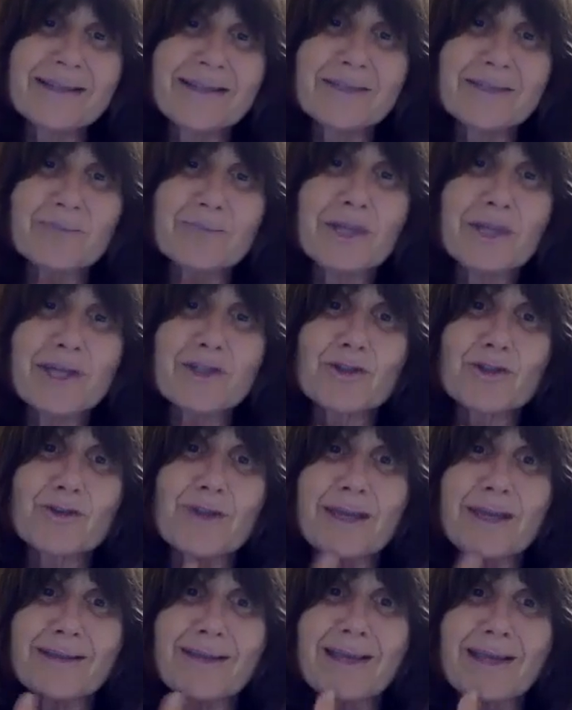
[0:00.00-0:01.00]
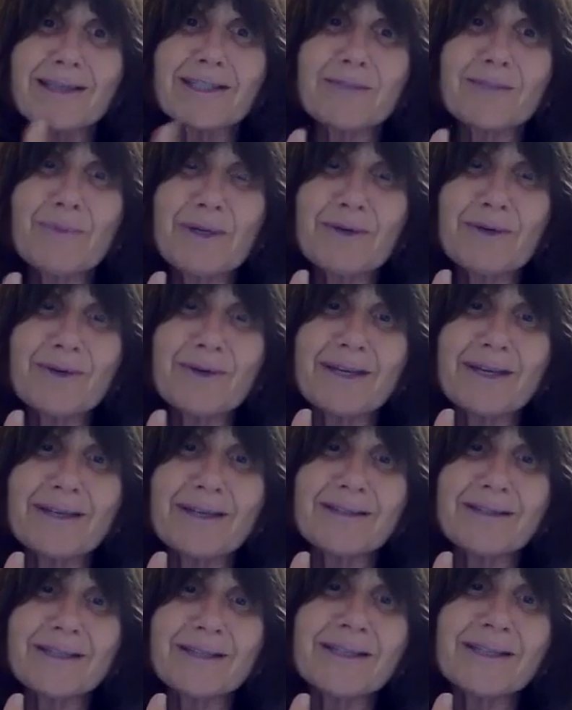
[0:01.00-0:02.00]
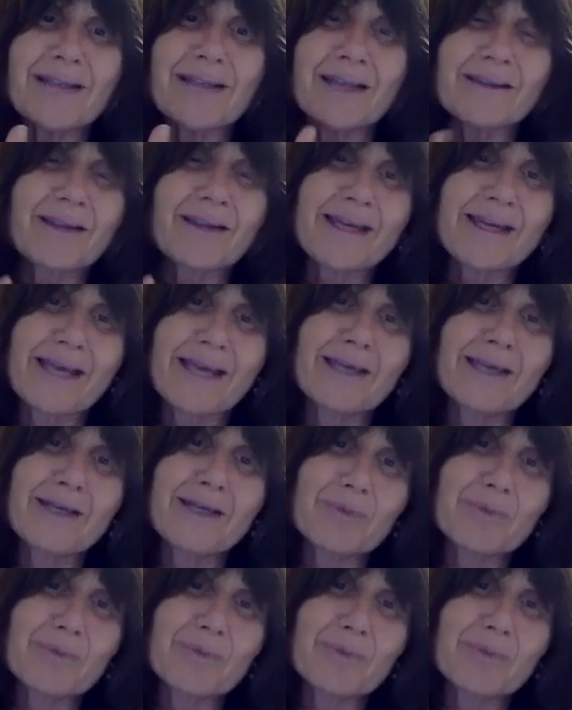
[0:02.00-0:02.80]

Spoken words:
this pleasure that they experienced is unlike any